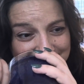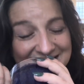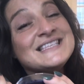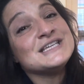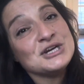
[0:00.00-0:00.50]

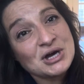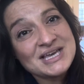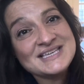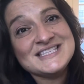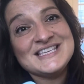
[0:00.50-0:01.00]
It's
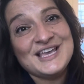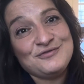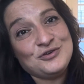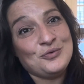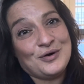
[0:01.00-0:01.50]
nice
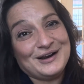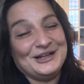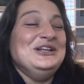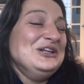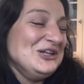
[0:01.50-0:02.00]
if you want
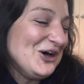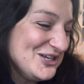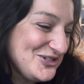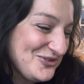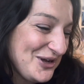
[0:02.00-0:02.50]
a
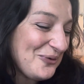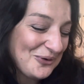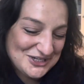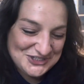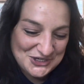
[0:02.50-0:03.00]
laundry or
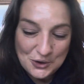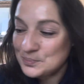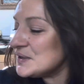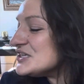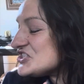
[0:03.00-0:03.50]
a
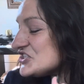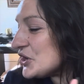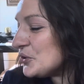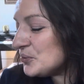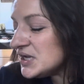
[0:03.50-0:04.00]
soap.
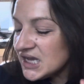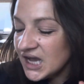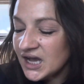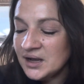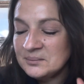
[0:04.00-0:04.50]
So
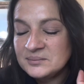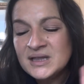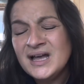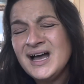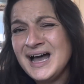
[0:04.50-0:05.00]
I'm
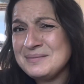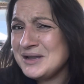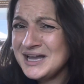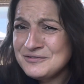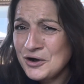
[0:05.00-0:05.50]
kind of